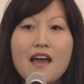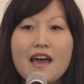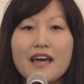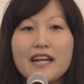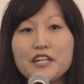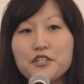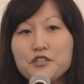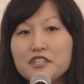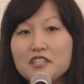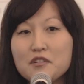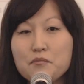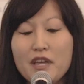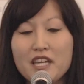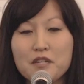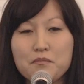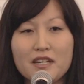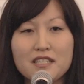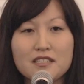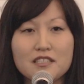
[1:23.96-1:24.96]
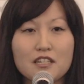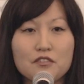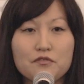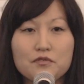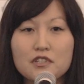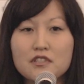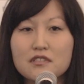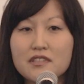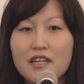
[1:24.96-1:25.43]
and I couldn't make
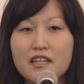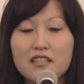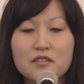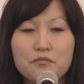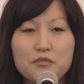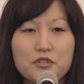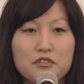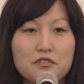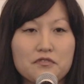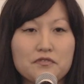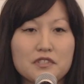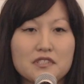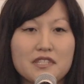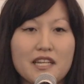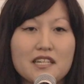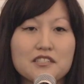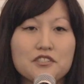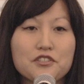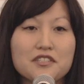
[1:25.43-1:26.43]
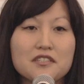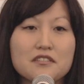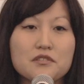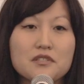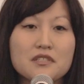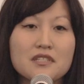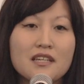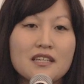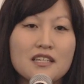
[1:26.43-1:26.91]
myself look like the beautiful
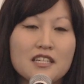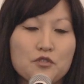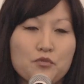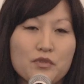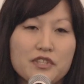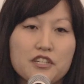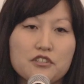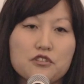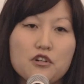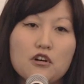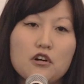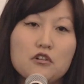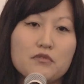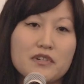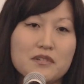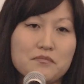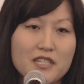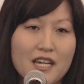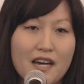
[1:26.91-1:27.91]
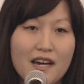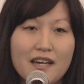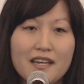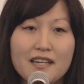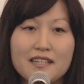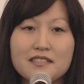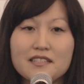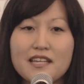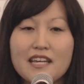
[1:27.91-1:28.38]
dancers, with their kohl-rimmed
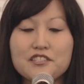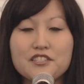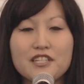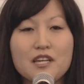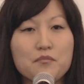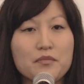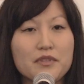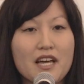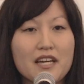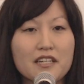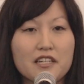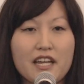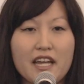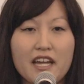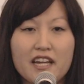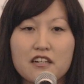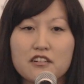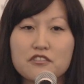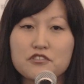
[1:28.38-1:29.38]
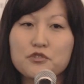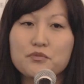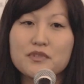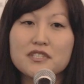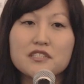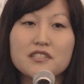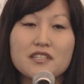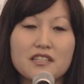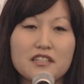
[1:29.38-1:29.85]
eyes and jet black hair
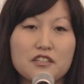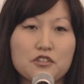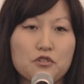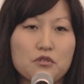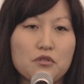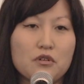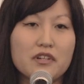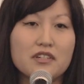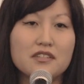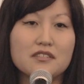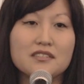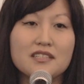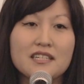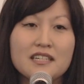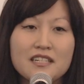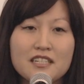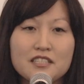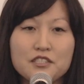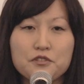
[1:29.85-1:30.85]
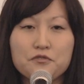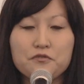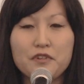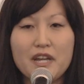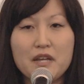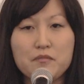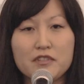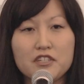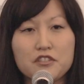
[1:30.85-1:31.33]
twisted and coiled to
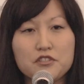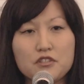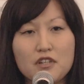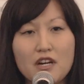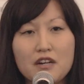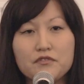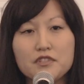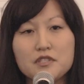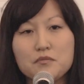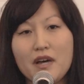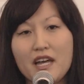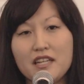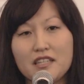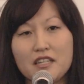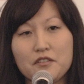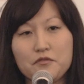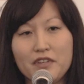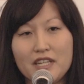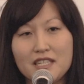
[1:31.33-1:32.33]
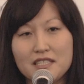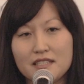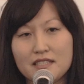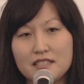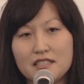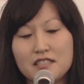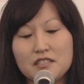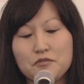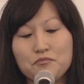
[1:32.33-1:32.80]
frame their soft, smiling
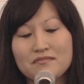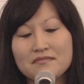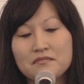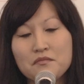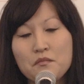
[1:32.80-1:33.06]
faces.